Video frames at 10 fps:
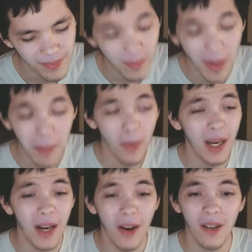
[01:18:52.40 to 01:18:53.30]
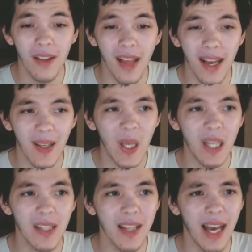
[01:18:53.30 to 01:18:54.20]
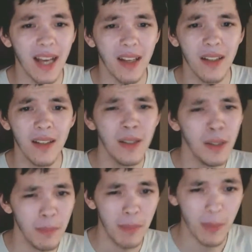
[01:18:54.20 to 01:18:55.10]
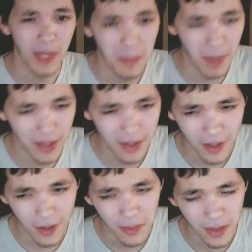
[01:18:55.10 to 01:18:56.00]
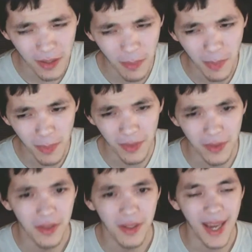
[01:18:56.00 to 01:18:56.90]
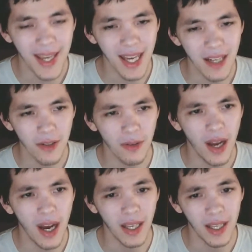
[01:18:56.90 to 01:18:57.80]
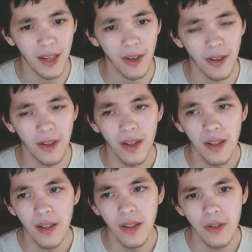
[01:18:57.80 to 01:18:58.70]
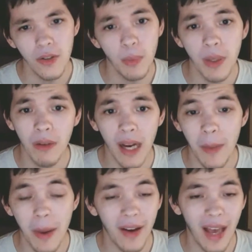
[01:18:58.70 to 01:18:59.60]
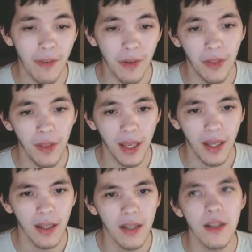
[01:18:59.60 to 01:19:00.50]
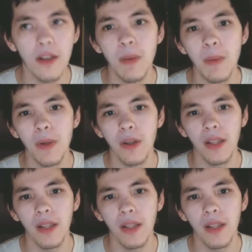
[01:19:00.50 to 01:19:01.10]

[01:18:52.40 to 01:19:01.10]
My point in all of that is that my response to those kinds of people is psychics are not here to be right about everything. Because those people are